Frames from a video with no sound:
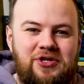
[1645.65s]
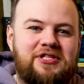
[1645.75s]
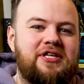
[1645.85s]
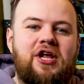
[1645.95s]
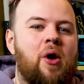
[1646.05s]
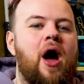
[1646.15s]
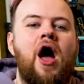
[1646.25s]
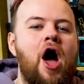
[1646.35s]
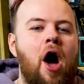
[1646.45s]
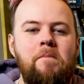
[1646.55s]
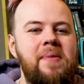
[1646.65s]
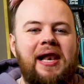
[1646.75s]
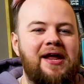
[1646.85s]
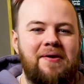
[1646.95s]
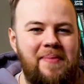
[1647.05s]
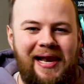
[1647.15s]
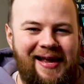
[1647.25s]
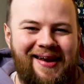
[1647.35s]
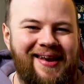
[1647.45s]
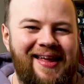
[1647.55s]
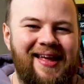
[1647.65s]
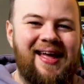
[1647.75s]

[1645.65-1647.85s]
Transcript: So it's, you know, a million.